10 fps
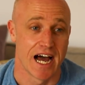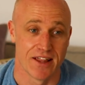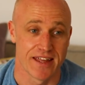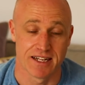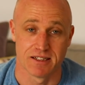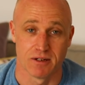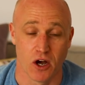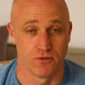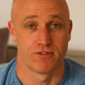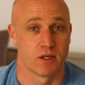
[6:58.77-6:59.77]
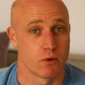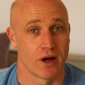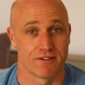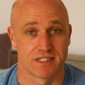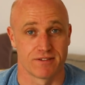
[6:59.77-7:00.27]
And then hopefully we
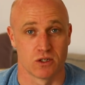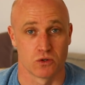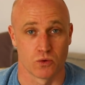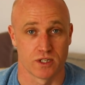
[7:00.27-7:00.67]
won't have to have it on